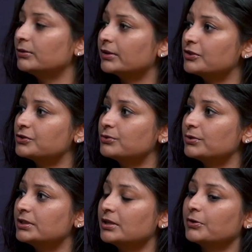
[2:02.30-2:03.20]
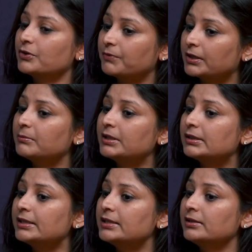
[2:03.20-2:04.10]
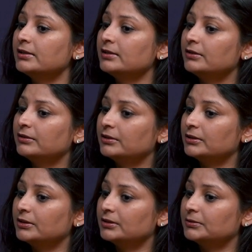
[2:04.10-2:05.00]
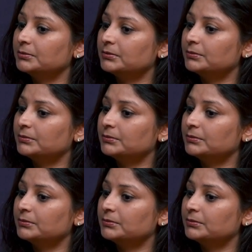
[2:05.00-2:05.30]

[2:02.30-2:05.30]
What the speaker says: allocation to India because fundamentally the